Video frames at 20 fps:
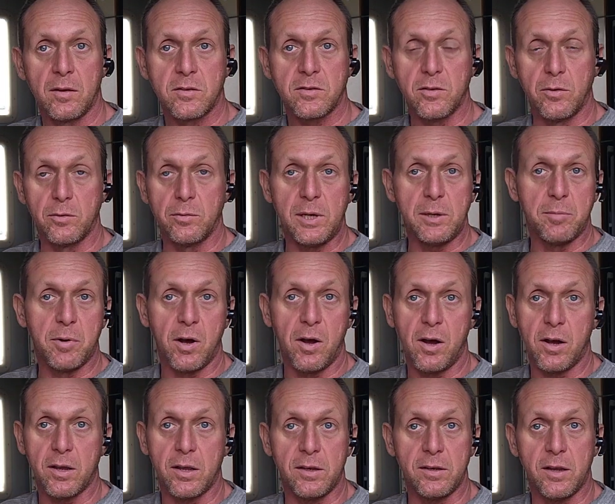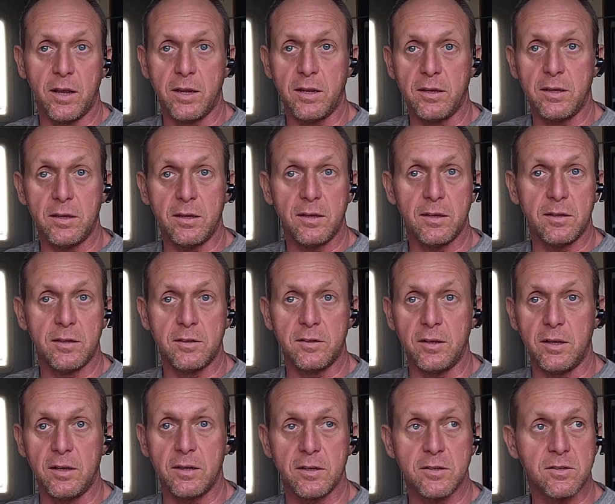So Reebok and Nike and
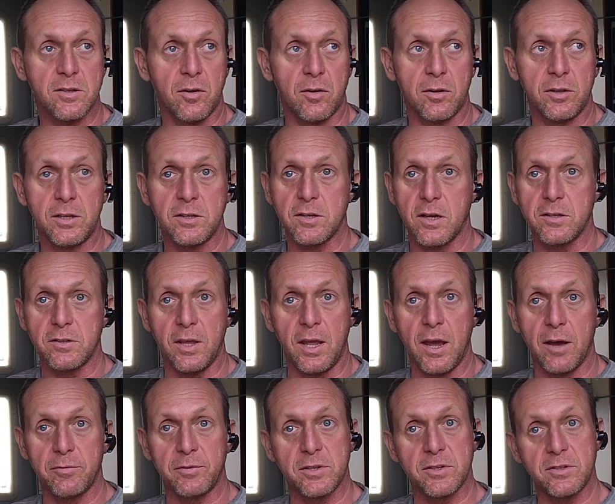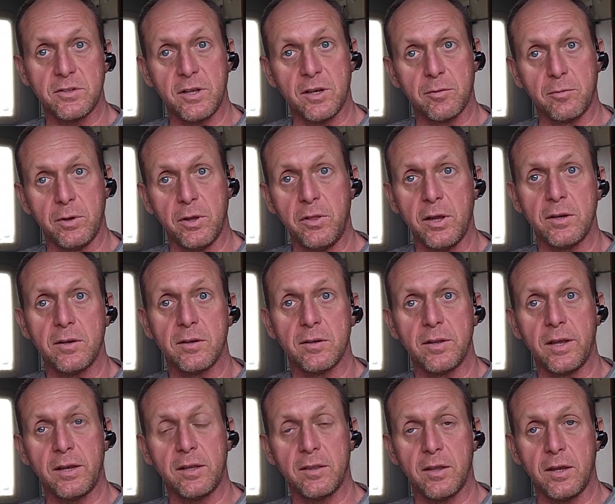Adidas and all these guys, they have to stick with it.
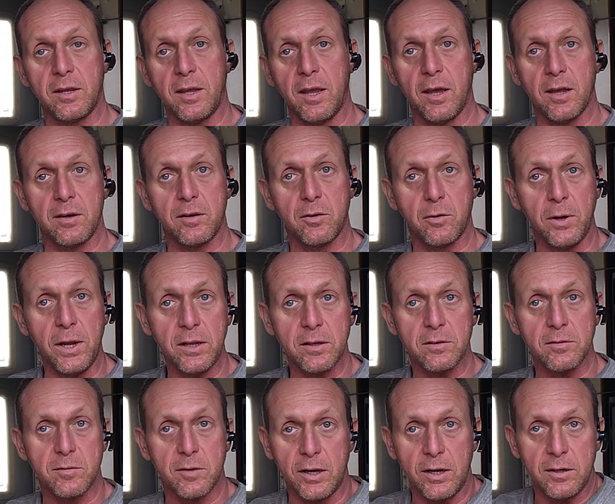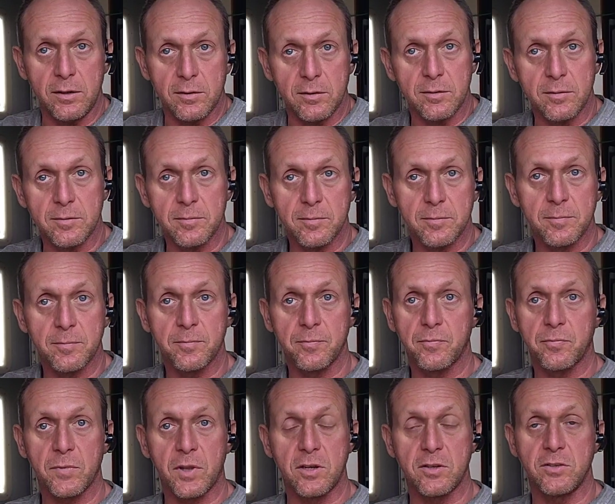They can't quit, right?
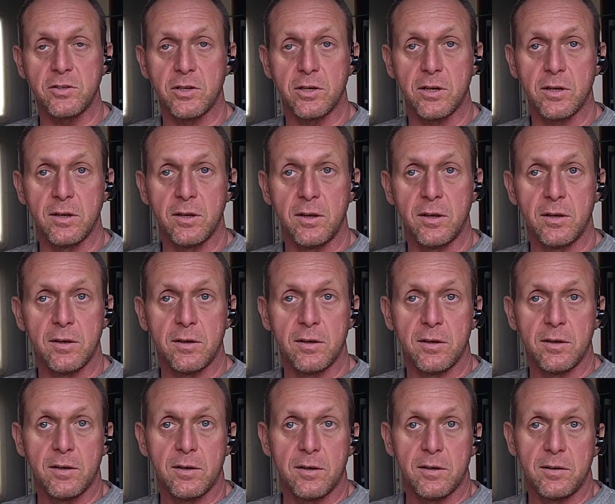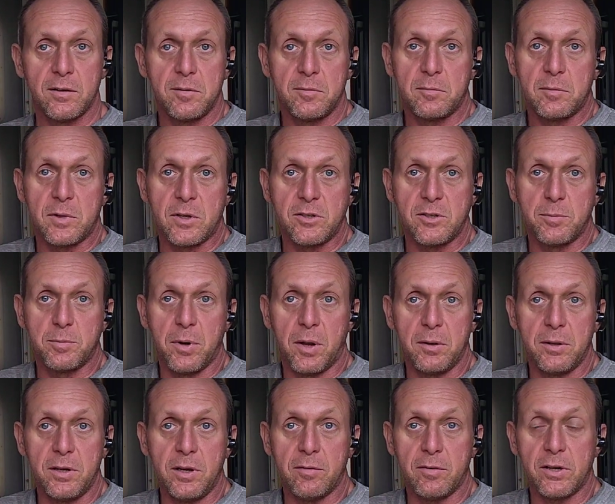Because you're
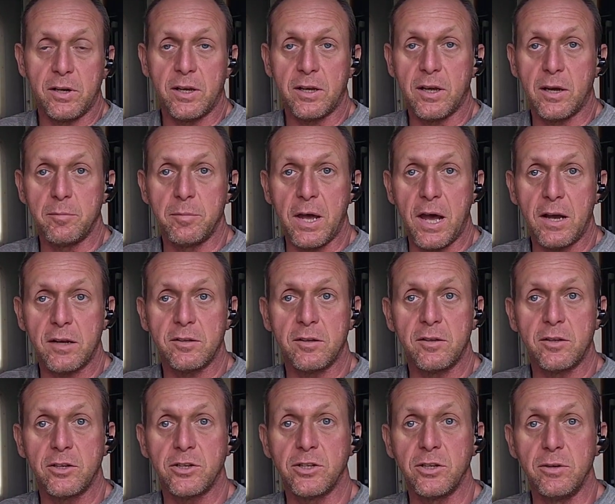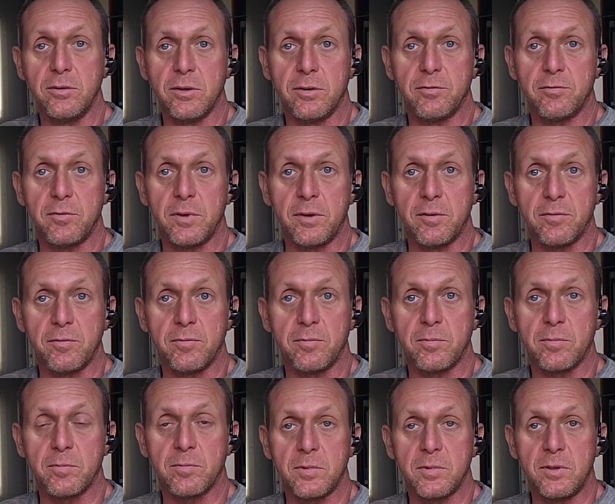probably never going to come back to their shoe if
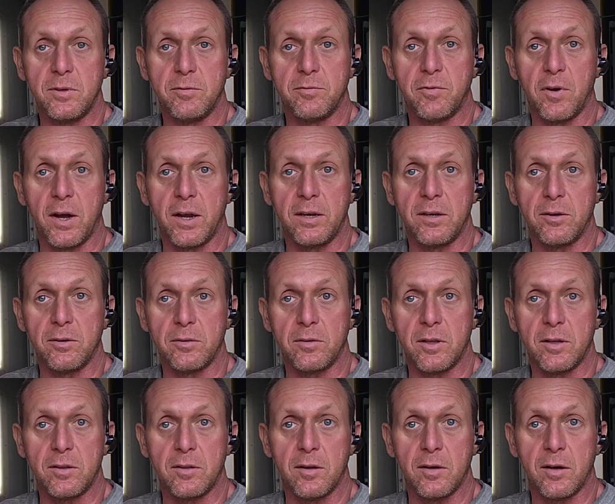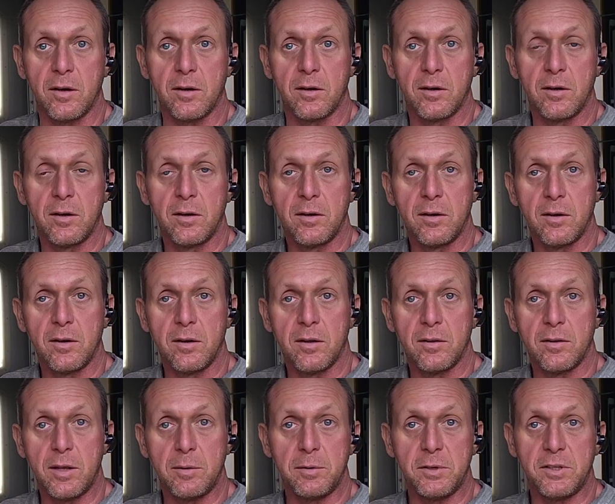you find out that
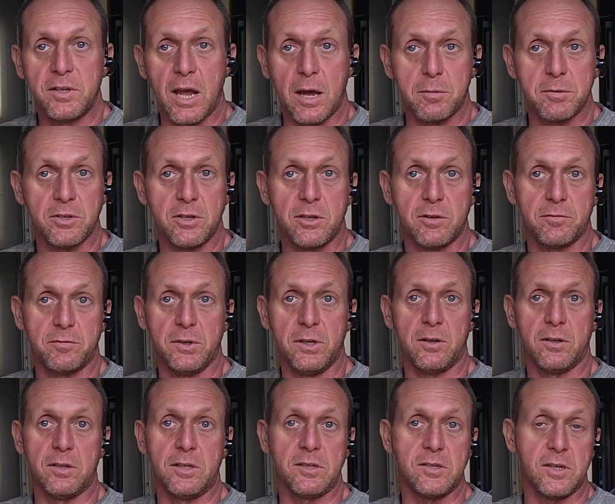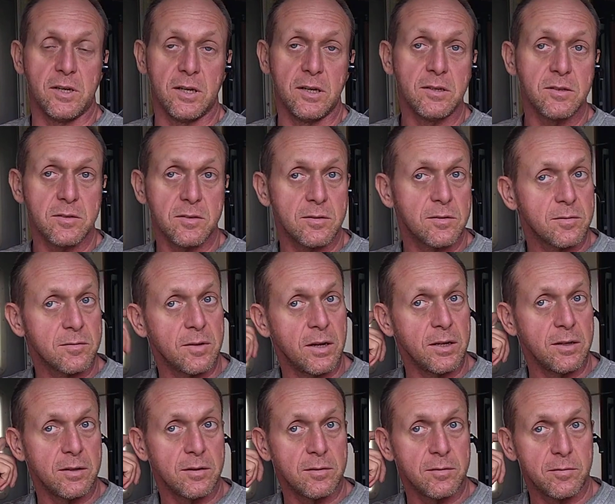they've been damaging your foot all these years,
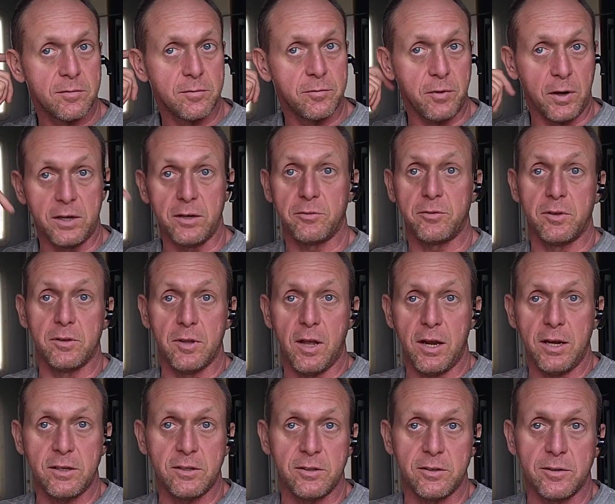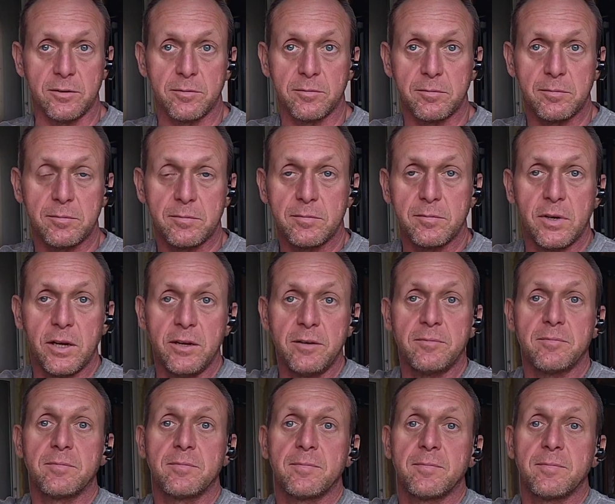right? Find out they're lying to you, right?